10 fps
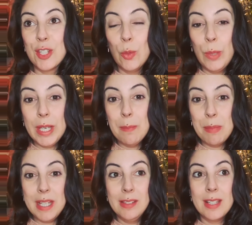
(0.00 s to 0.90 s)
So we can
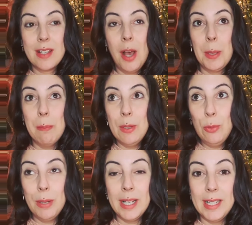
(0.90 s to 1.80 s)
be in this kind of
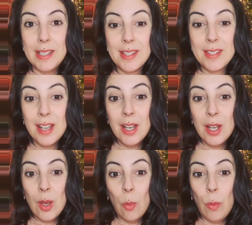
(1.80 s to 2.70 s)
middle place
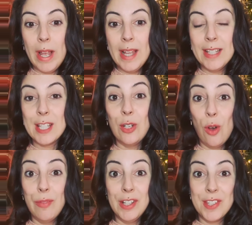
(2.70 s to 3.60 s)
where there's a
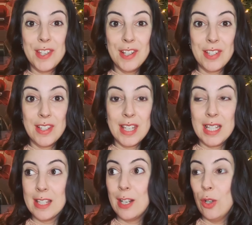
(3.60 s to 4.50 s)
lot of uncertainty.
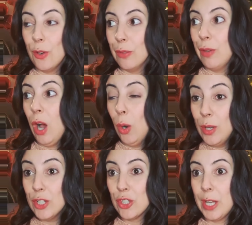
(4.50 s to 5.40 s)
There's a lot of
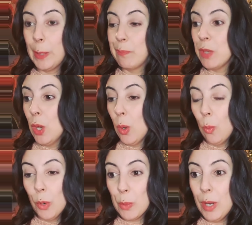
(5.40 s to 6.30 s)
holy shit,
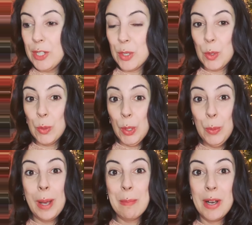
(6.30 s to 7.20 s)
what do I do?
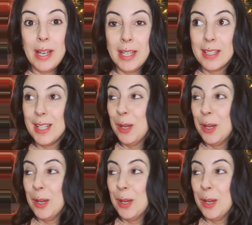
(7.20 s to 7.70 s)
Who am I?